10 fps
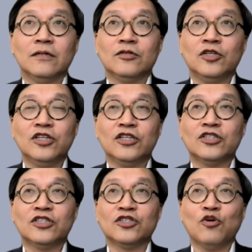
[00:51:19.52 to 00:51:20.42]
this is
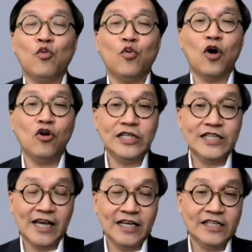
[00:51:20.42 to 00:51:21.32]
so early
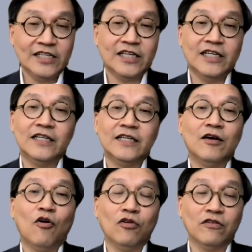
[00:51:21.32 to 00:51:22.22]
days in
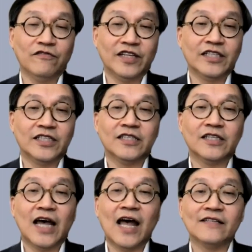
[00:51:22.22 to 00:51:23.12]
all of this
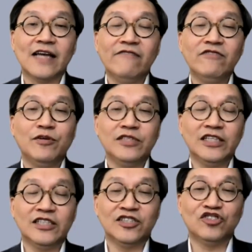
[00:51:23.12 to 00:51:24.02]
that
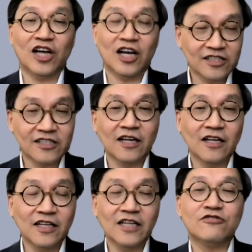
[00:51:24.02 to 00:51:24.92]
everybody's just
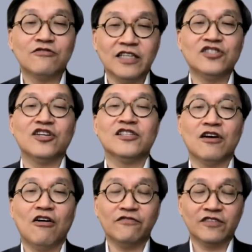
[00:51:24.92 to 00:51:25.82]
literally just
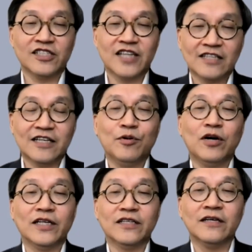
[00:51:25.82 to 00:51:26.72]
off the starting
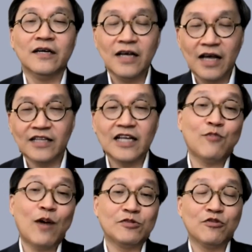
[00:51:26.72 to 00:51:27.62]
point. And that's
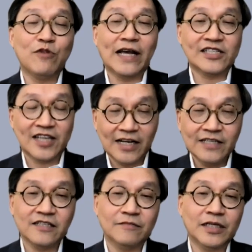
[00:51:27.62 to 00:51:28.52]
why I'm so
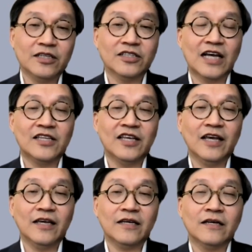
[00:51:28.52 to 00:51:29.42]
excited, because I
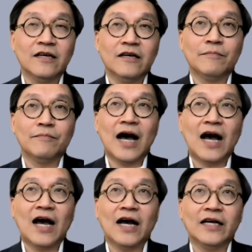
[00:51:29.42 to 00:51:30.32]
think
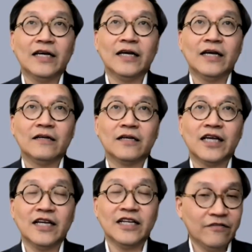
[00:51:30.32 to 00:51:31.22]
by
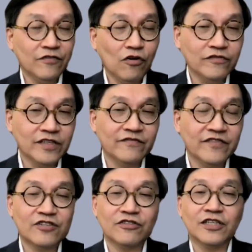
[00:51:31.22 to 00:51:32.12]
getting involved in
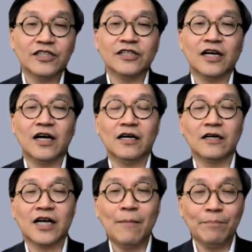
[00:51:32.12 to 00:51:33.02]
ventures,
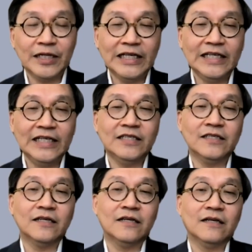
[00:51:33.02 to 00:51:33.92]
companies,